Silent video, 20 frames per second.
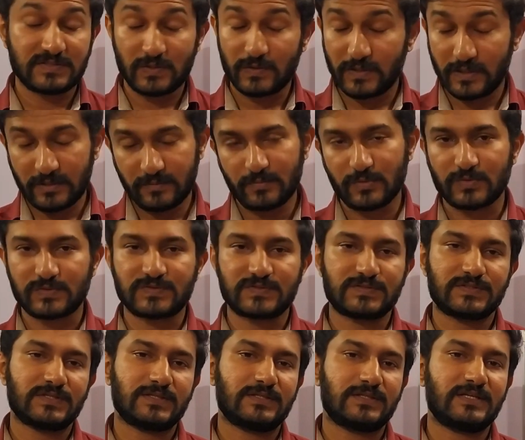or her
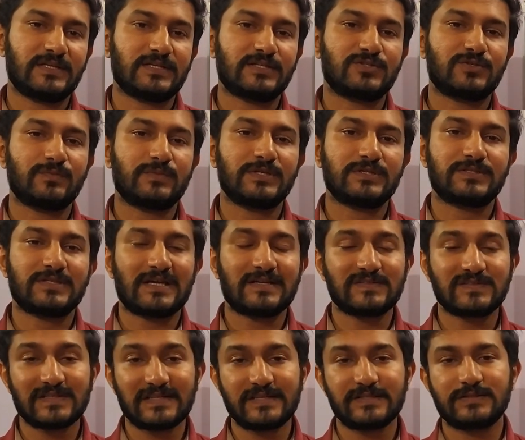books needed to be
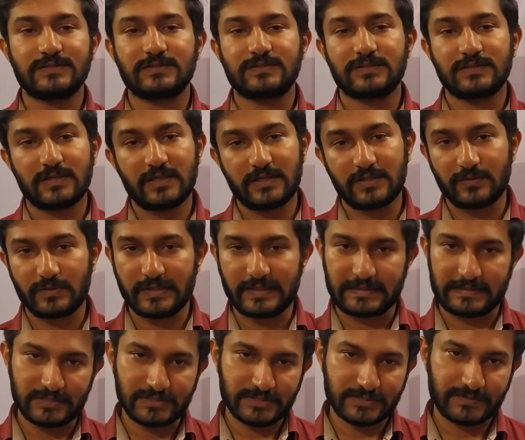translated into
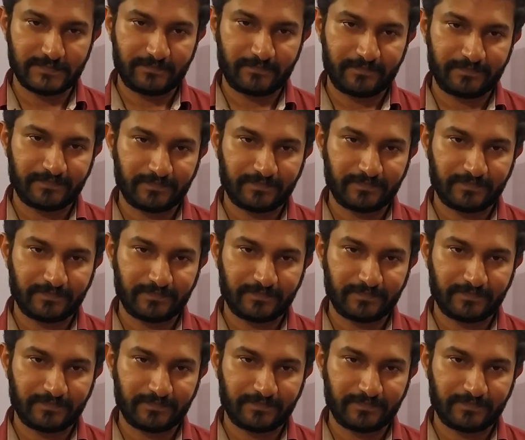English.